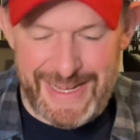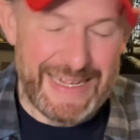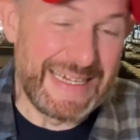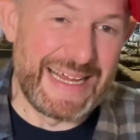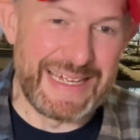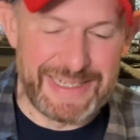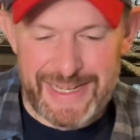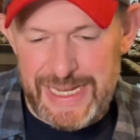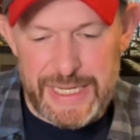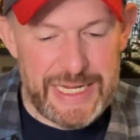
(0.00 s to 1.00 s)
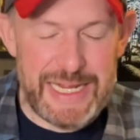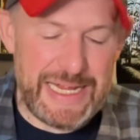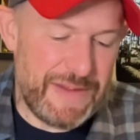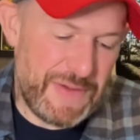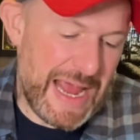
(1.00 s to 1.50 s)
Again,
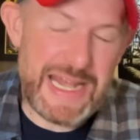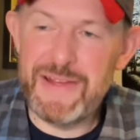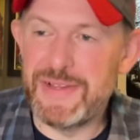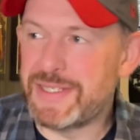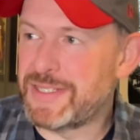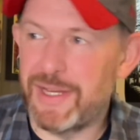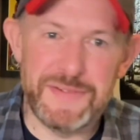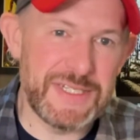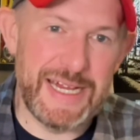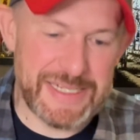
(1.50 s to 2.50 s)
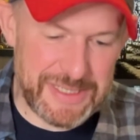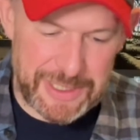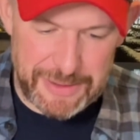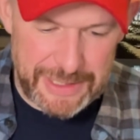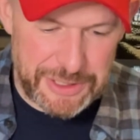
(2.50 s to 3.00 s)
if any of this stuff stays in the
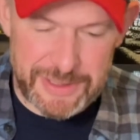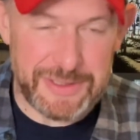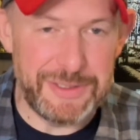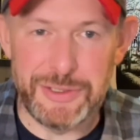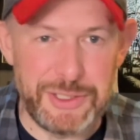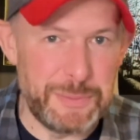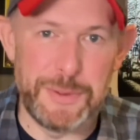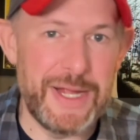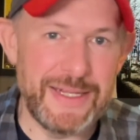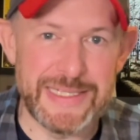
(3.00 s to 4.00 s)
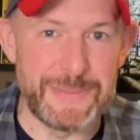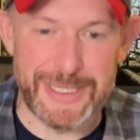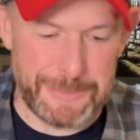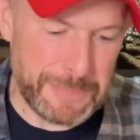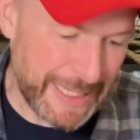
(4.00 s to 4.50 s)
collection, you will not see me
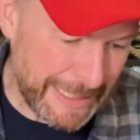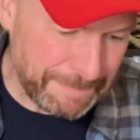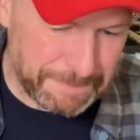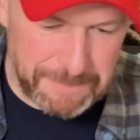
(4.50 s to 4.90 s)
complain.